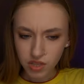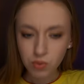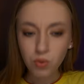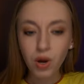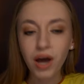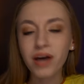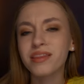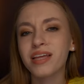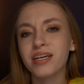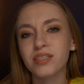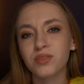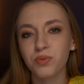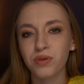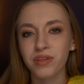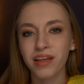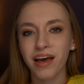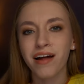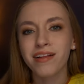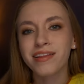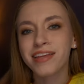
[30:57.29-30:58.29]
uh, that's
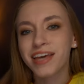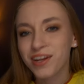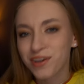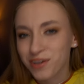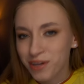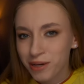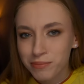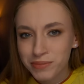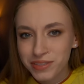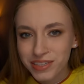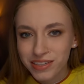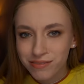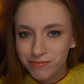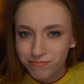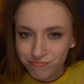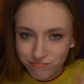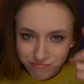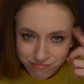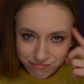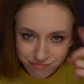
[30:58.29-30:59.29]
where the alligator comes
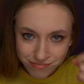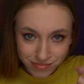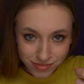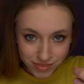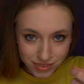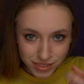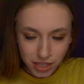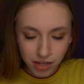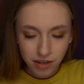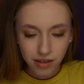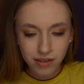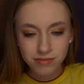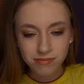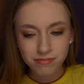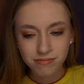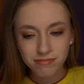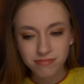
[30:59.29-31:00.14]
in. Duh.